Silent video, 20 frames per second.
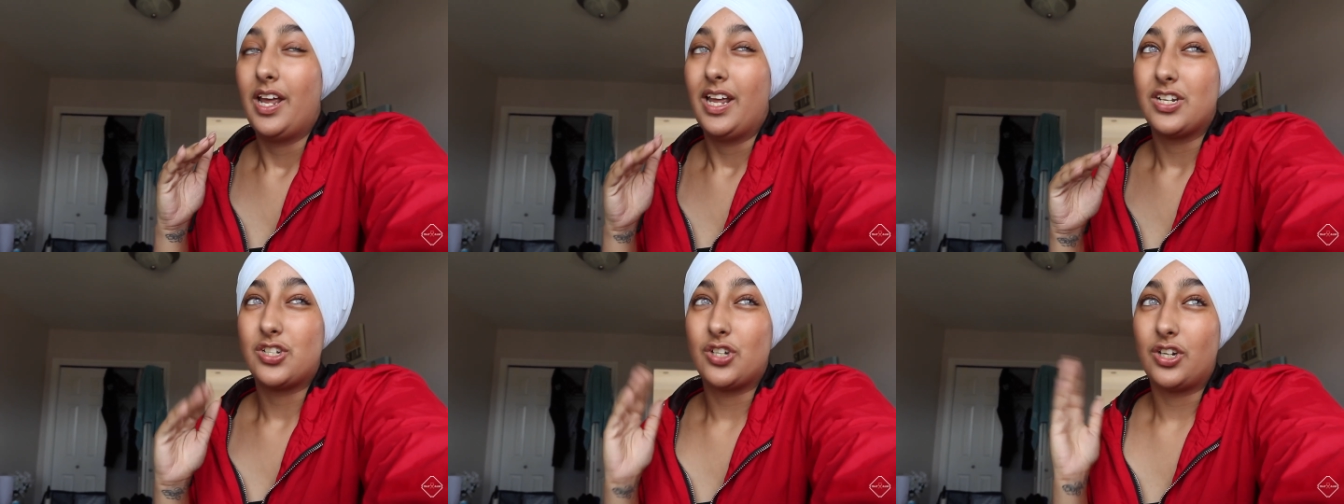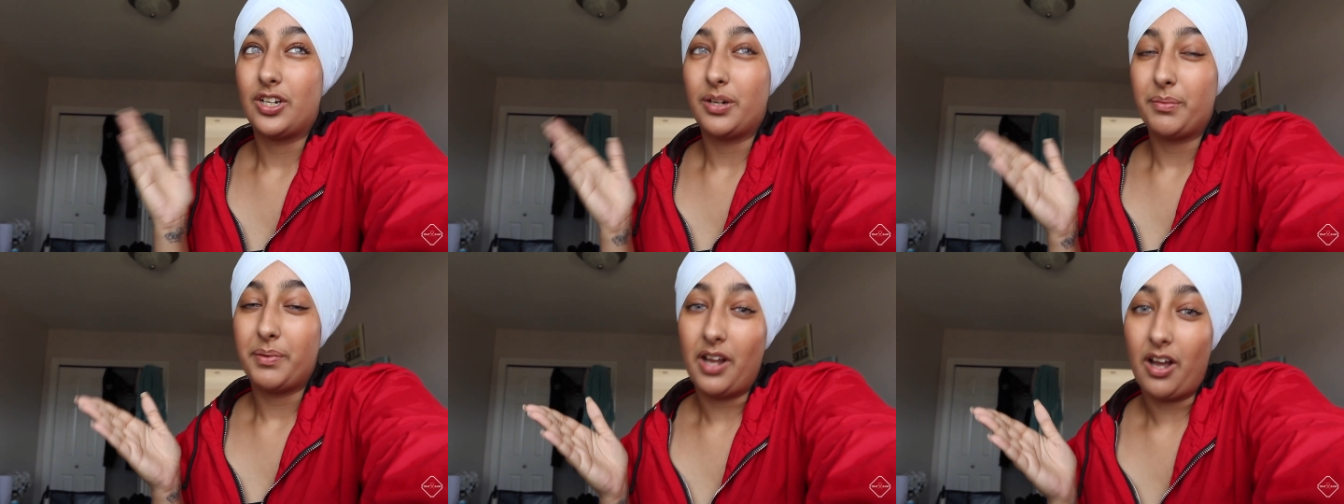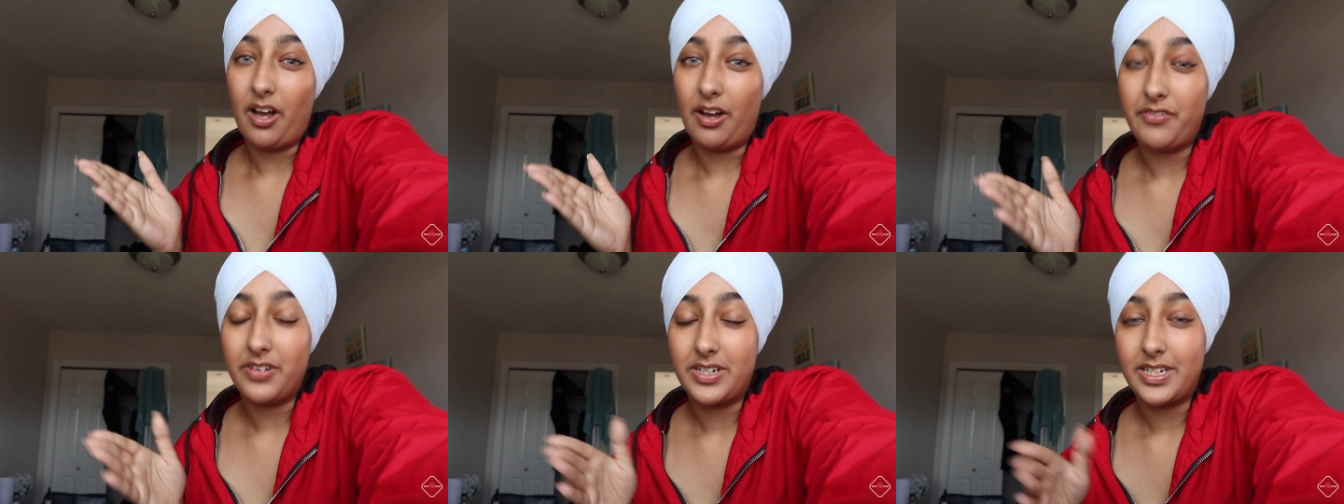it's only going to be
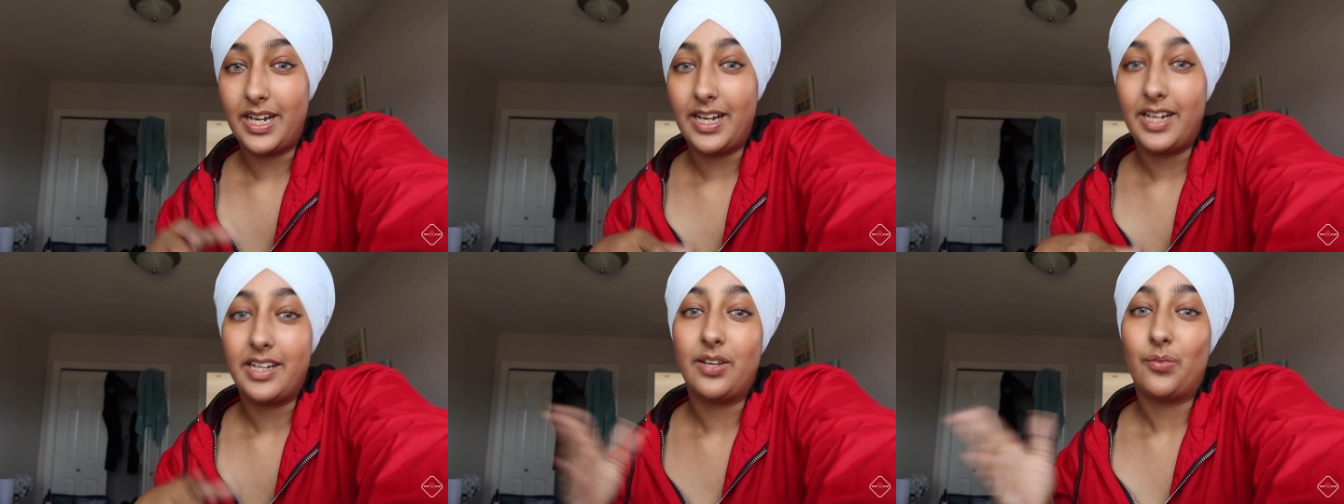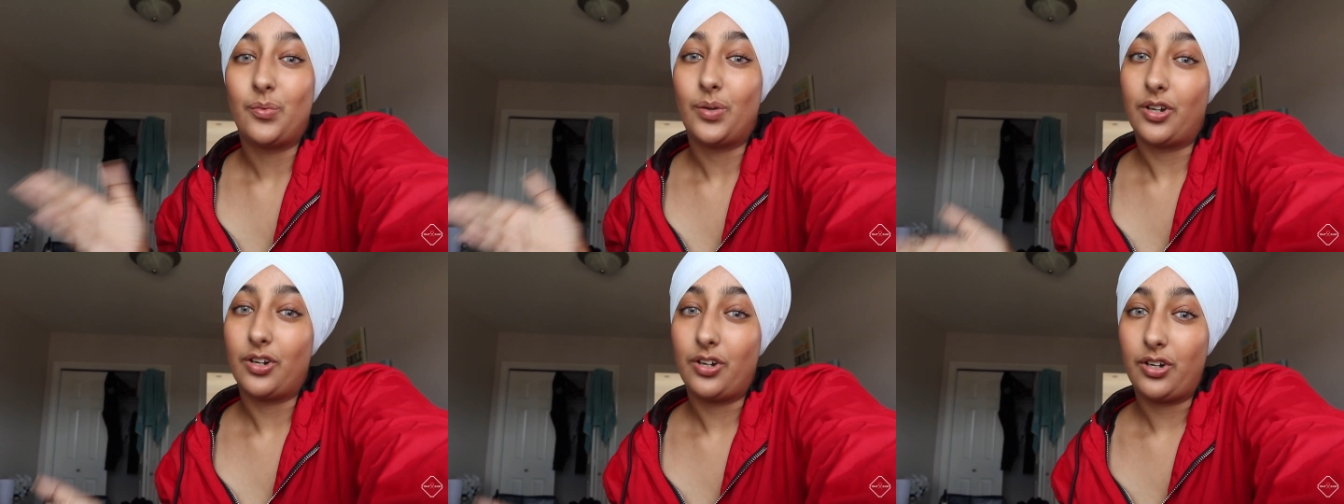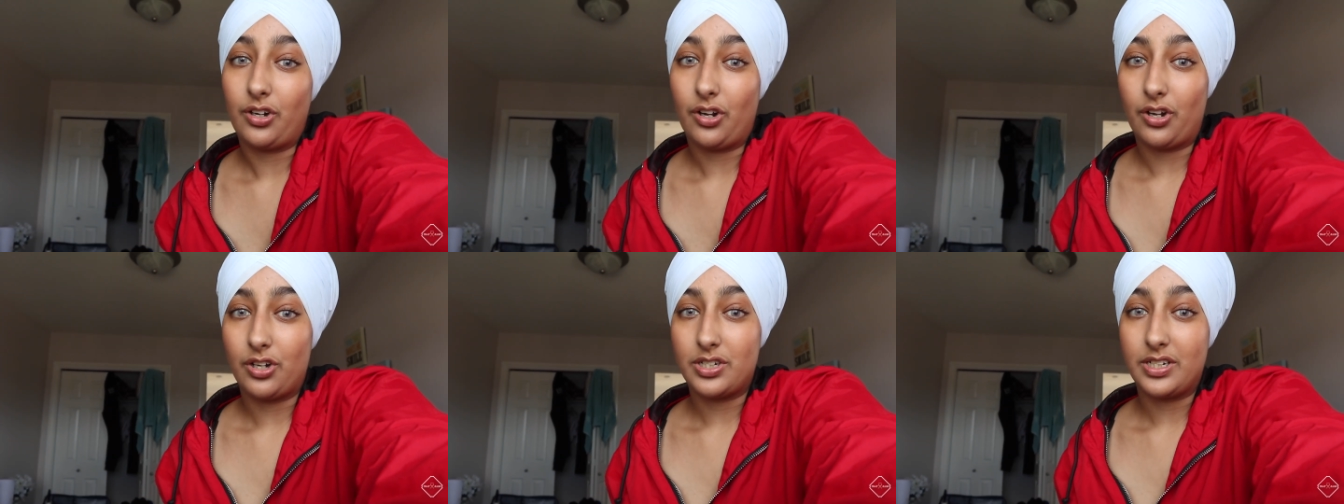half a day then we're going
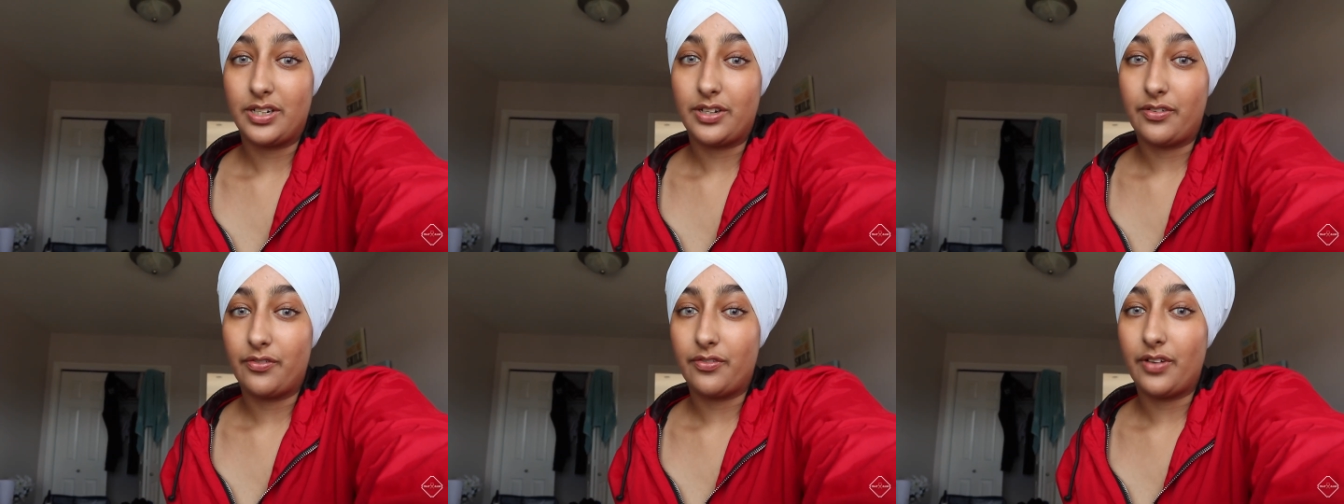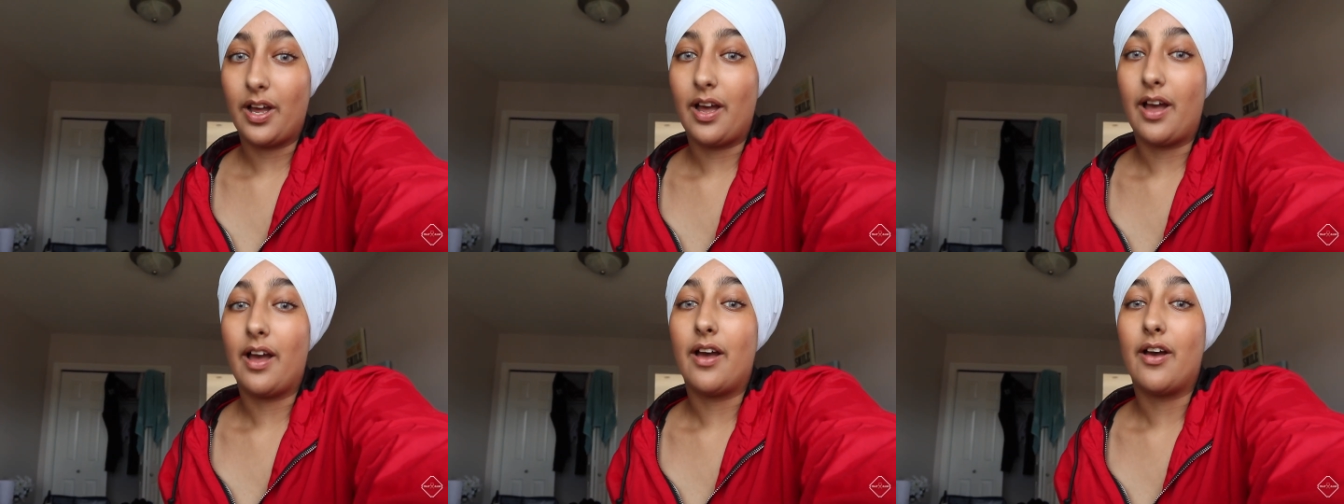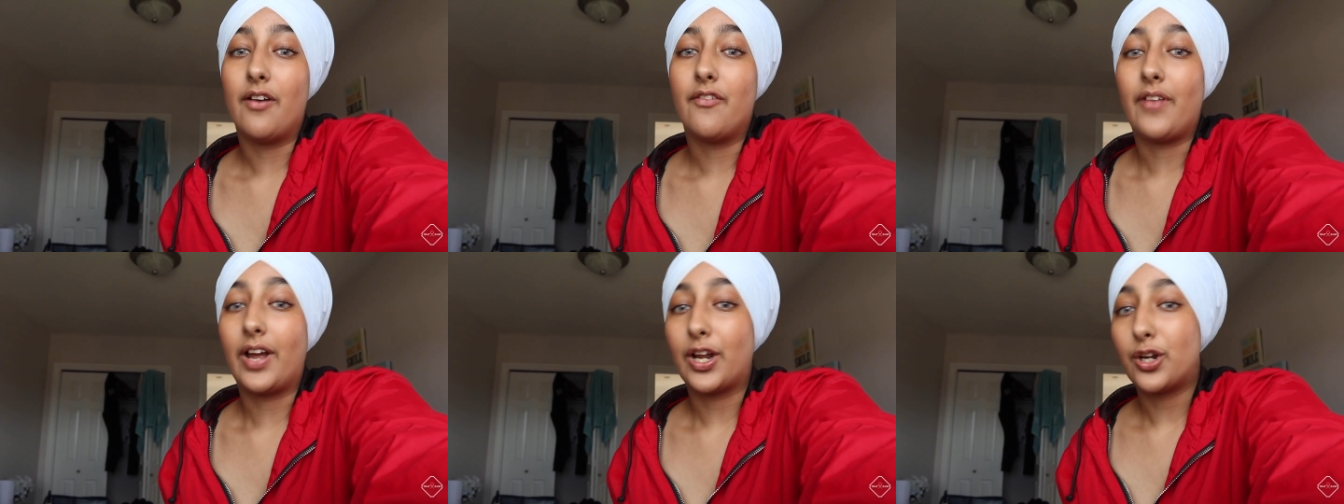to go to
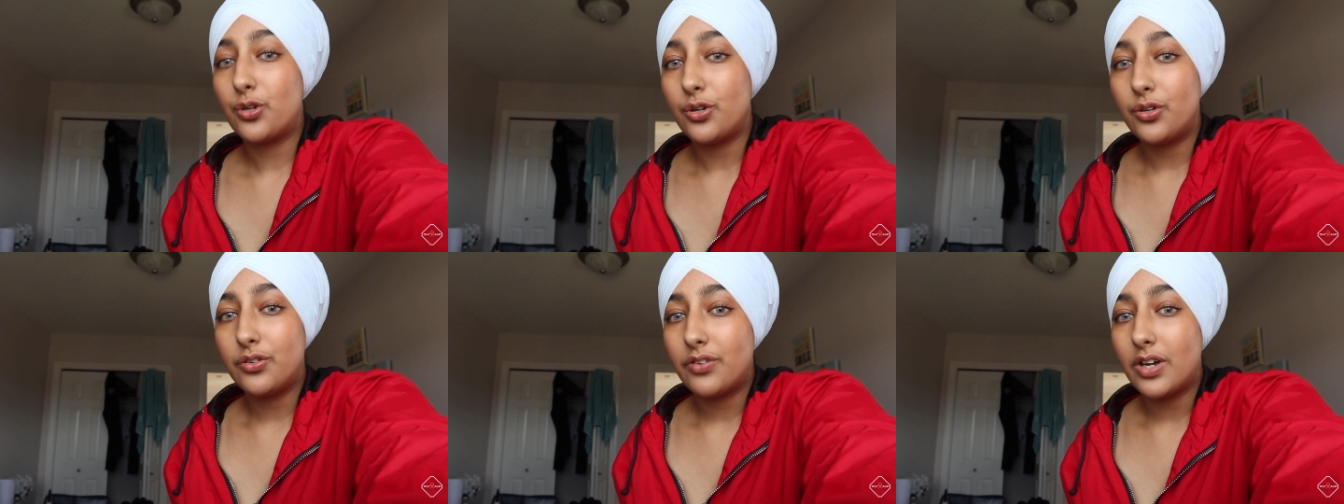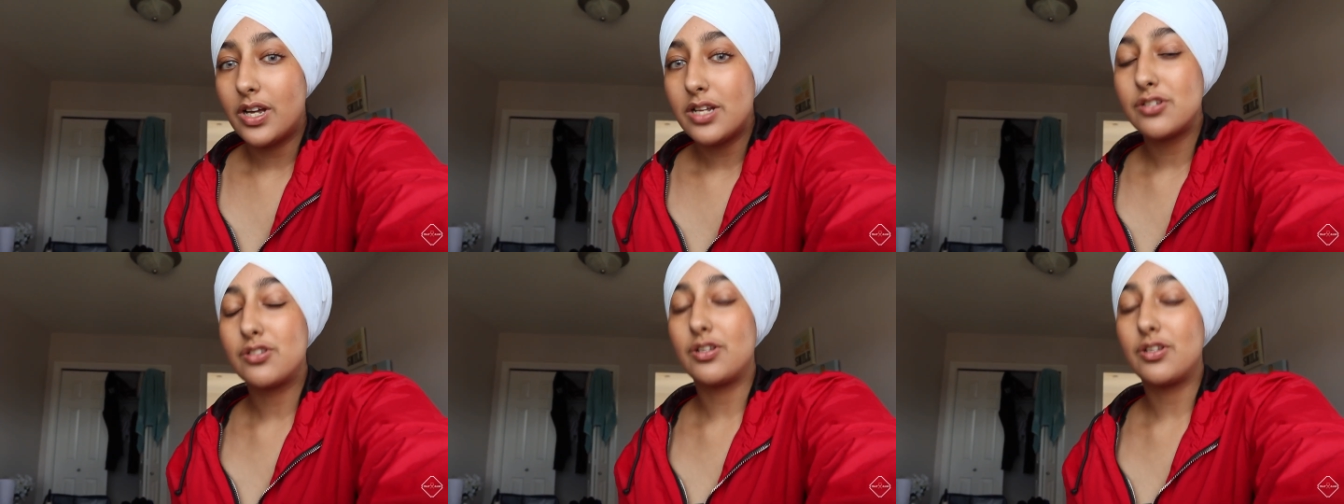uh, Vancouver.